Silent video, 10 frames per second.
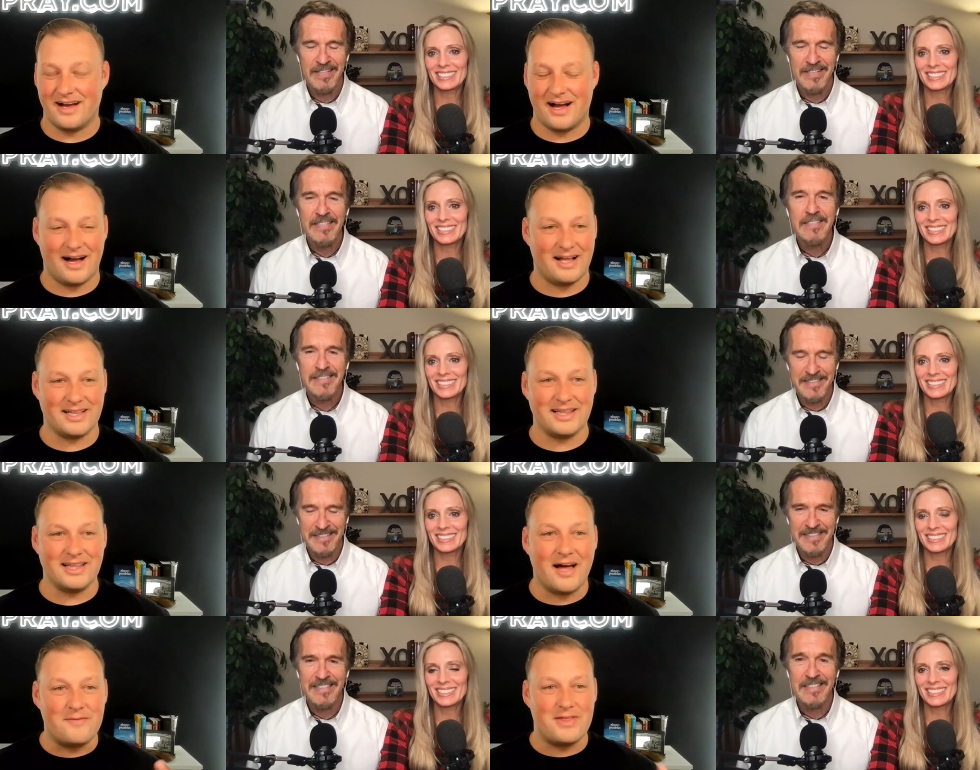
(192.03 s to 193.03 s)
Speaker 1: uh,
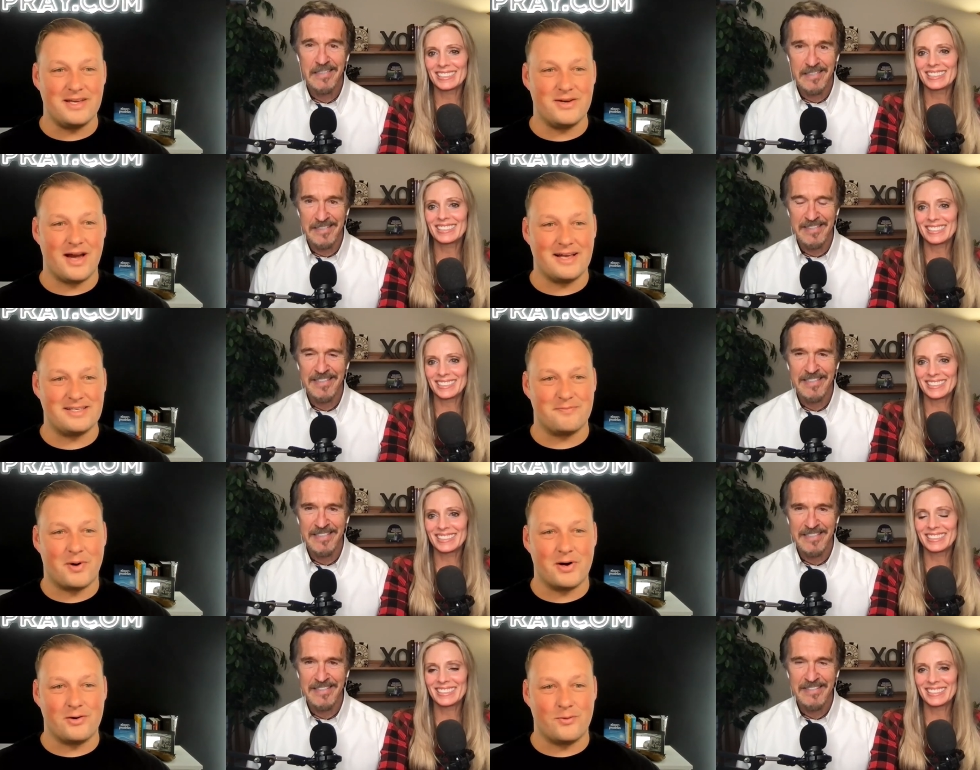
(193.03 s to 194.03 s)
love that you guys have
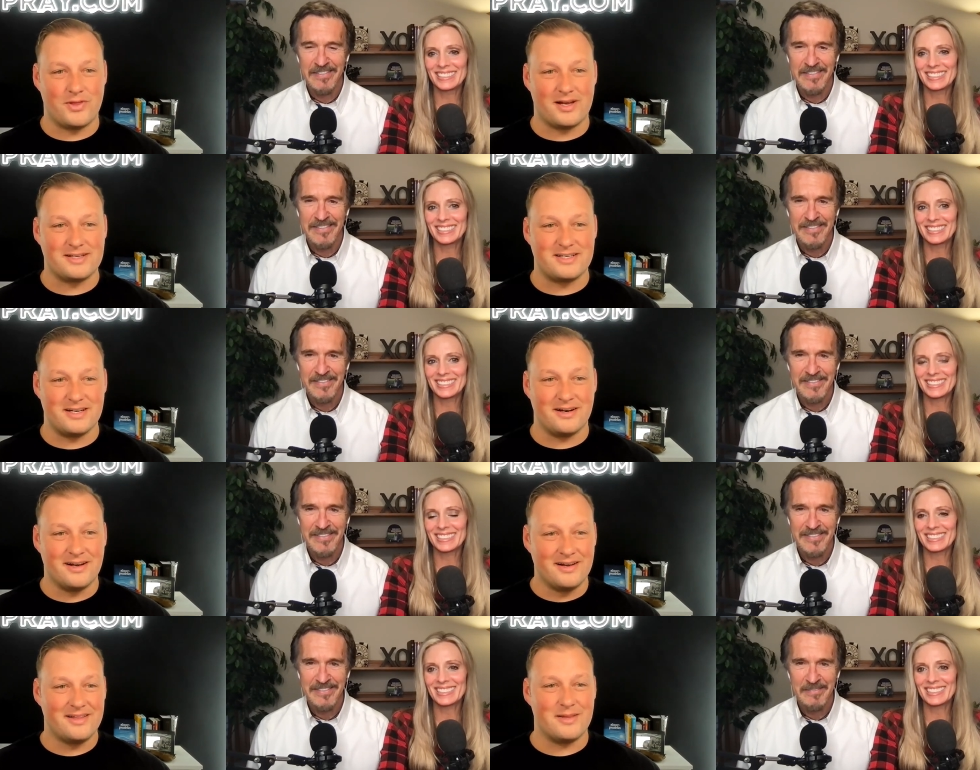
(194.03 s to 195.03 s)
partnered with us in
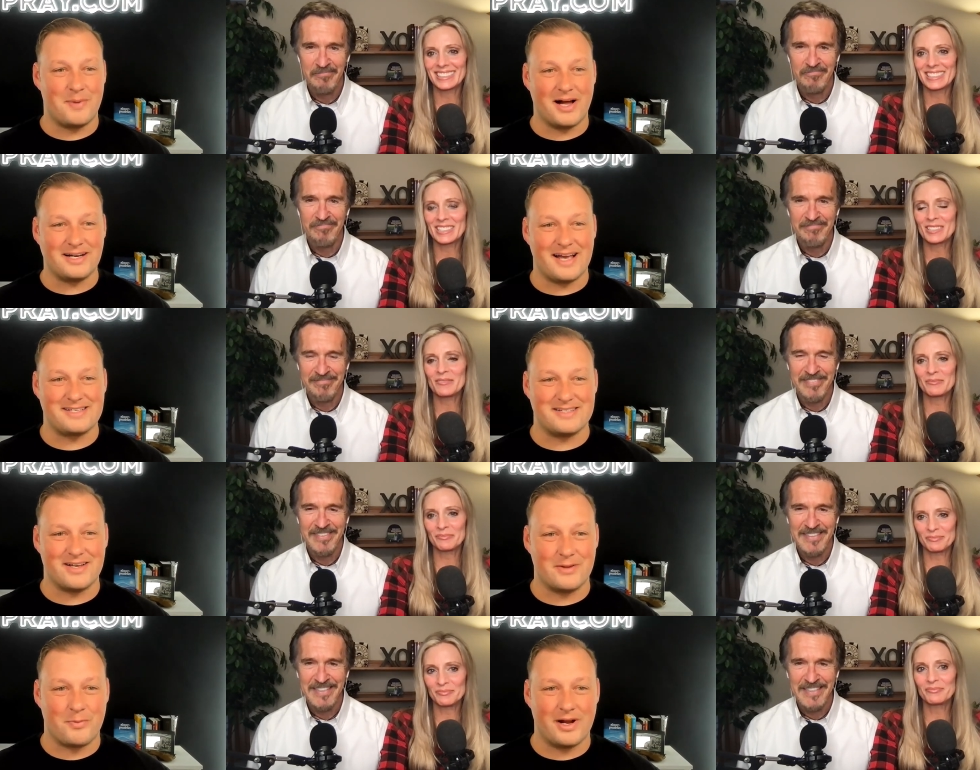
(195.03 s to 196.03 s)
the podcast is
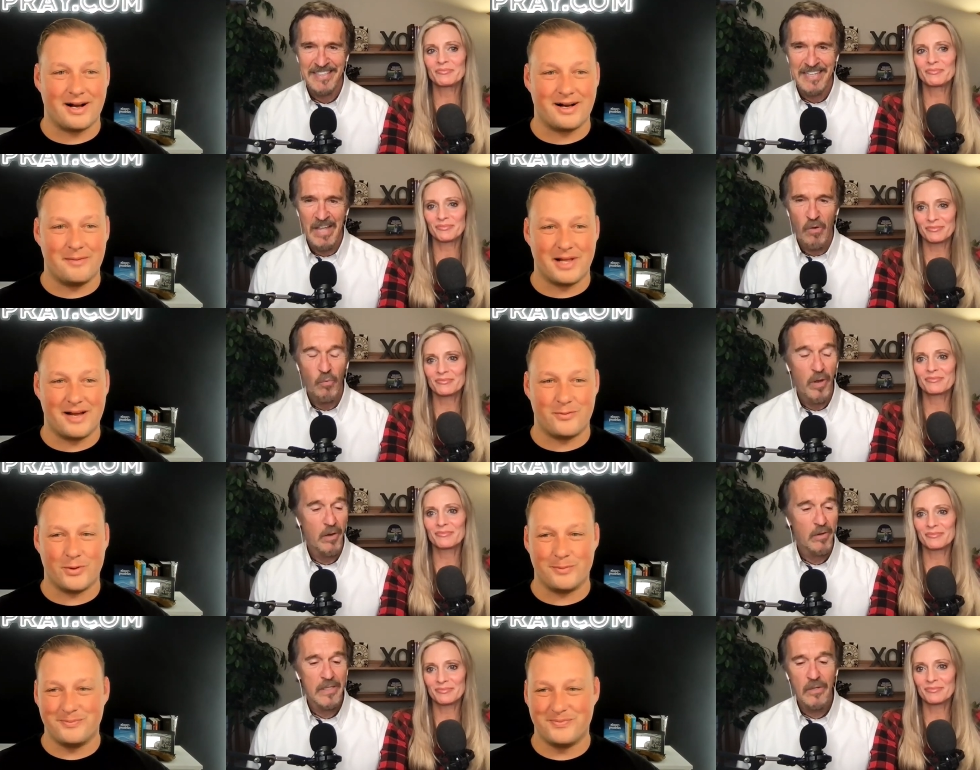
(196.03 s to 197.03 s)
on the pray.com platform.
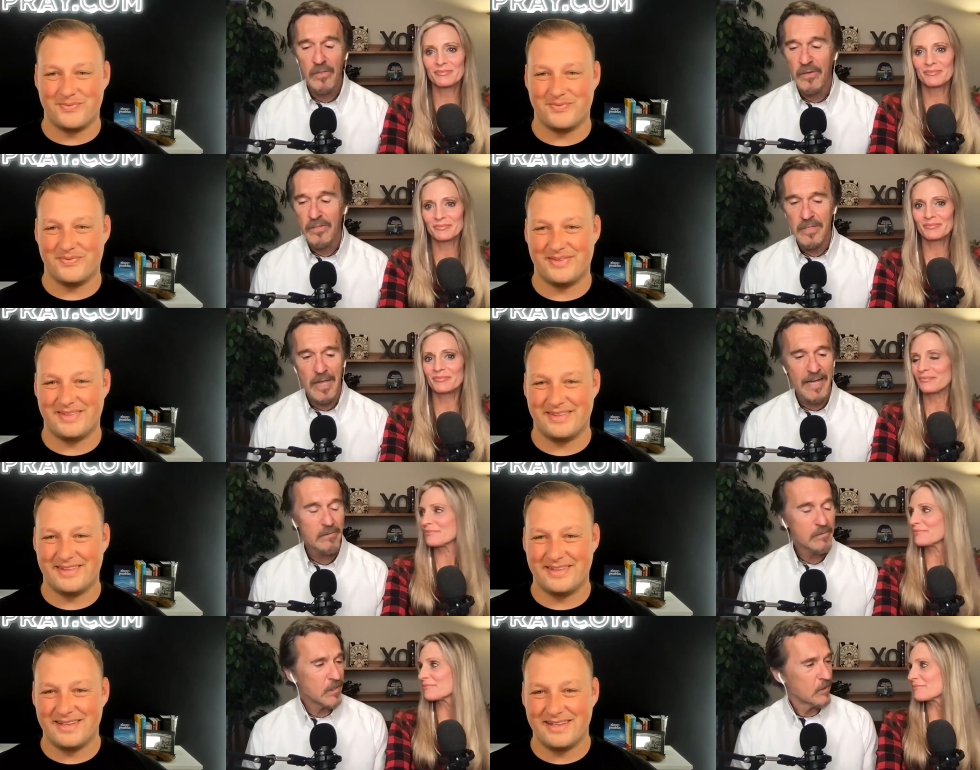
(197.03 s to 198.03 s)
Speaker 2: Well, you know, there's, I
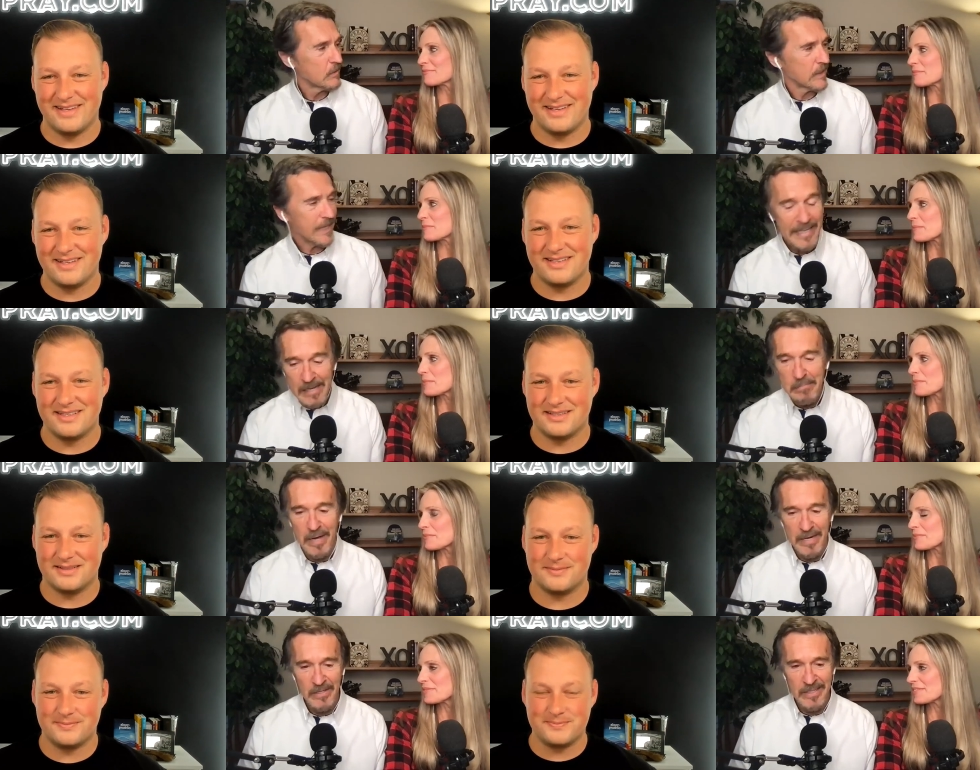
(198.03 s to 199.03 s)
don't know
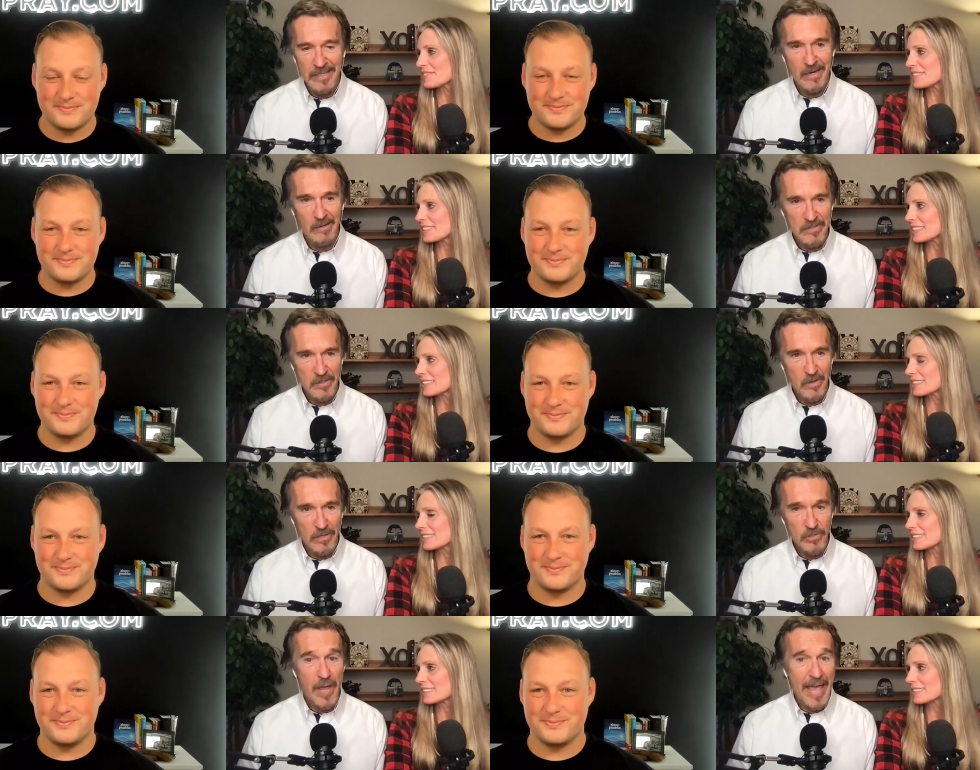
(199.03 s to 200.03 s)
anybody in our listening
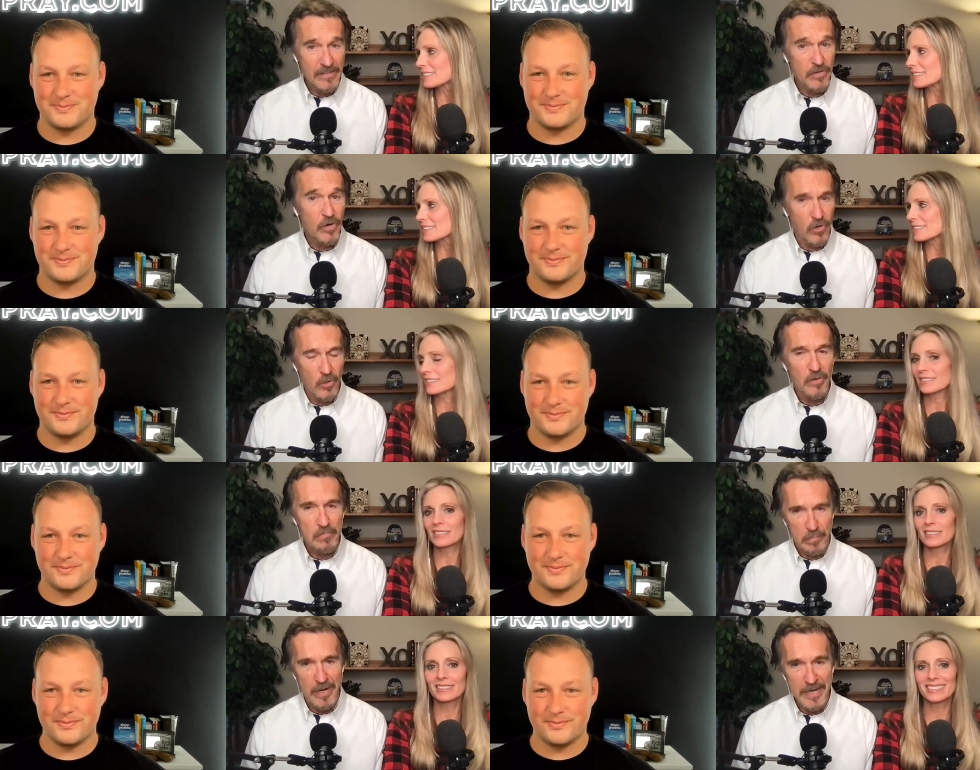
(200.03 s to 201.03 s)
audience who hasn't heard
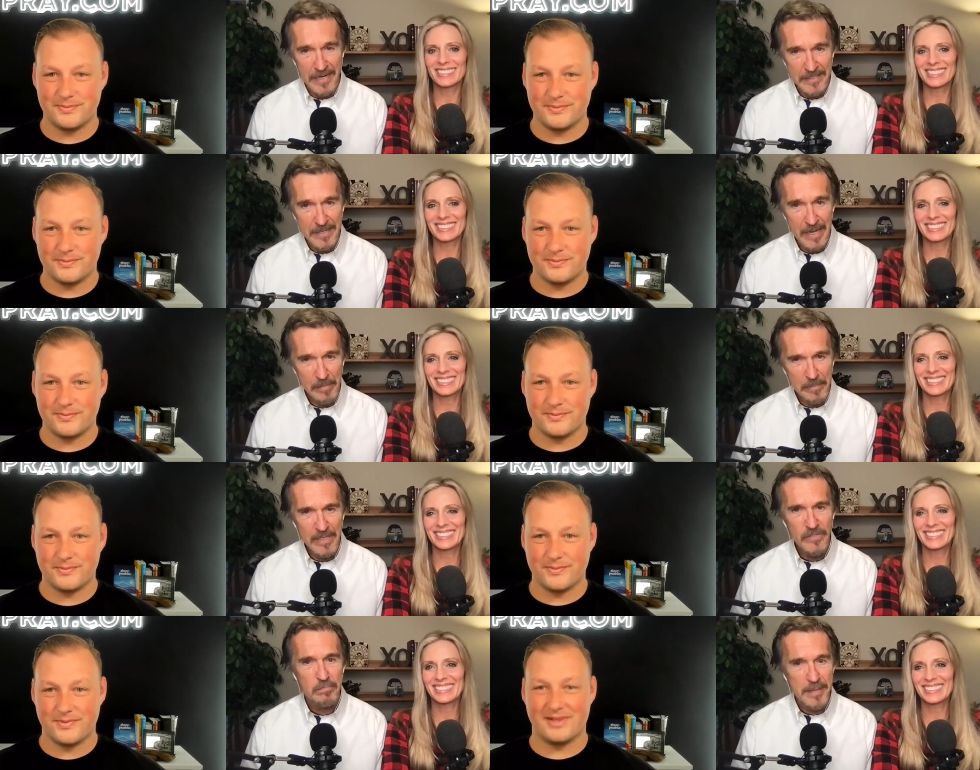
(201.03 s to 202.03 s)
of pray.com. I
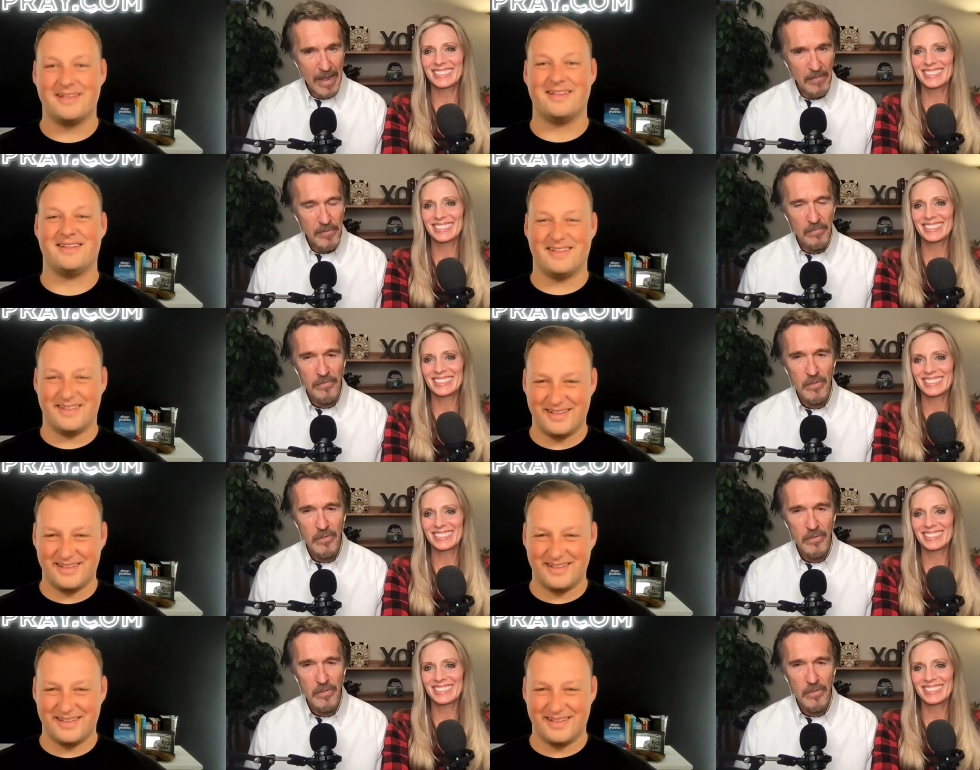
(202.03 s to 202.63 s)
mean, it's been out there